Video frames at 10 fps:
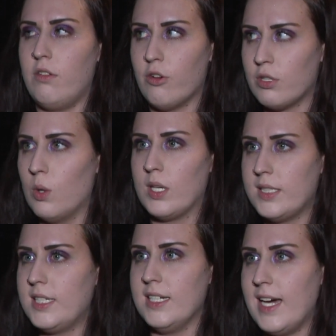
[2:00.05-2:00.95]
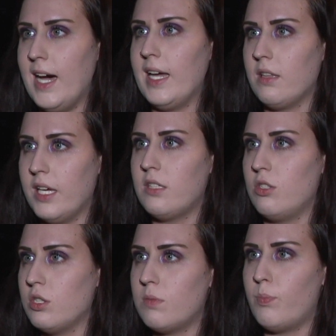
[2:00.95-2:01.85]
you're going to die,
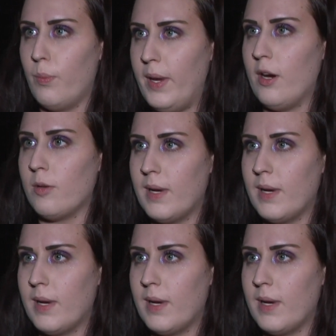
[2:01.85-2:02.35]
just preparing